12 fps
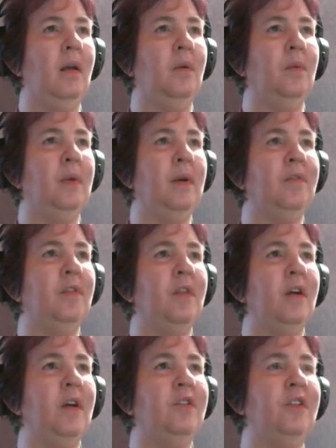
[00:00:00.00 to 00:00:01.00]
I'm going
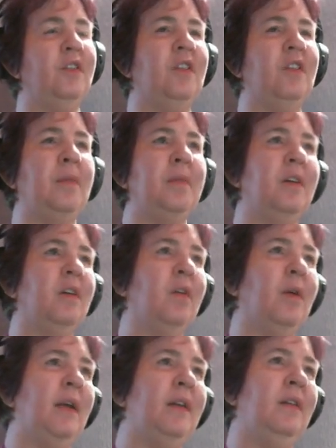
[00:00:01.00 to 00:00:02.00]
to go
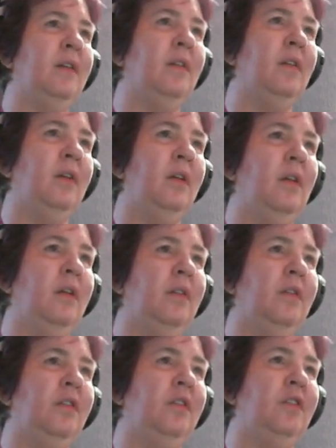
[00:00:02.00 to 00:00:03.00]
ahead and,
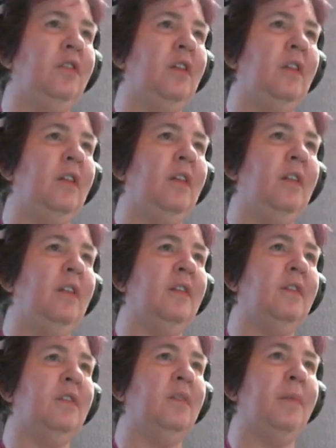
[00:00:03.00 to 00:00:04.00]

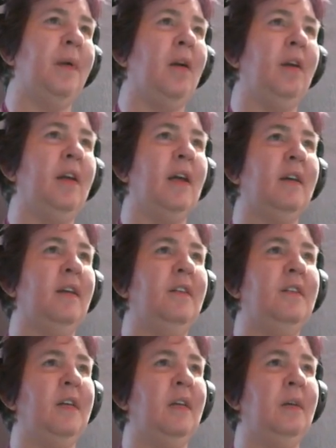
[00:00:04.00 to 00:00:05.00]
this is a parody, I can
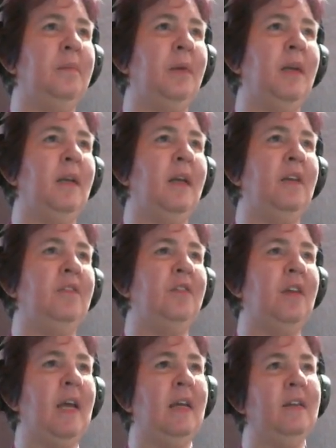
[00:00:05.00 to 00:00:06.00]
see it, but in case you
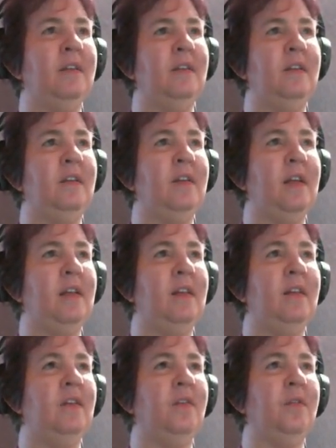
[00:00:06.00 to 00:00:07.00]
can't,
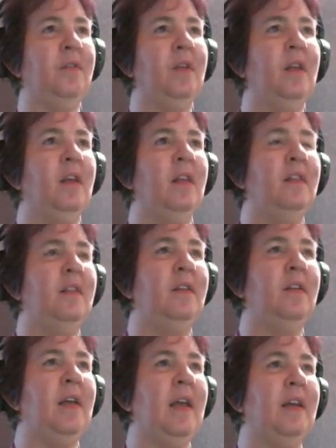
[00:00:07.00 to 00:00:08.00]
so
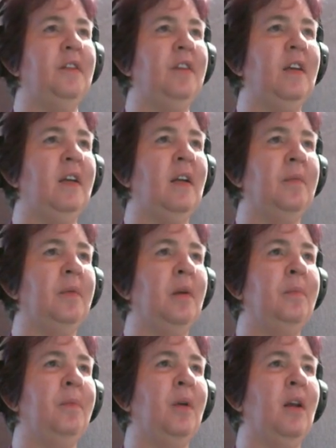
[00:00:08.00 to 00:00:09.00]
you can't see it, I'm going to
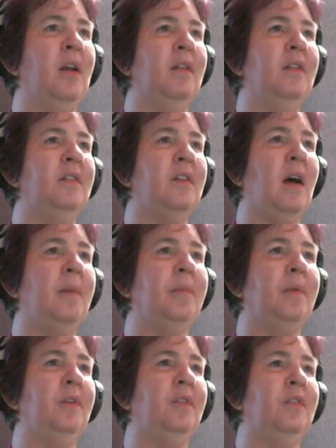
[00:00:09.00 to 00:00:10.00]
put it on the top
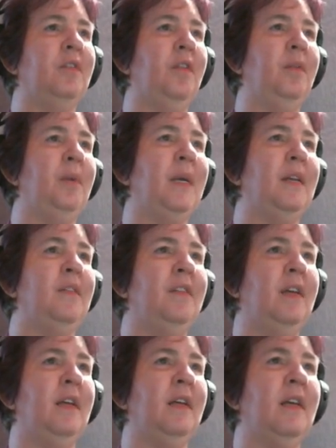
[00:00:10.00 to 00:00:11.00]
so that we can see
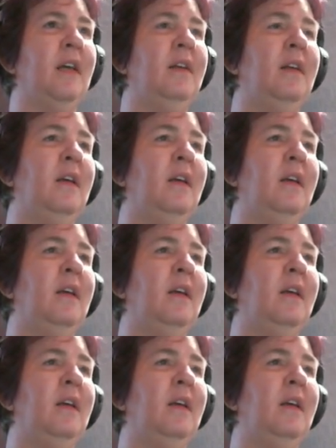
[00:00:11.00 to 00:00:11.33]
it again.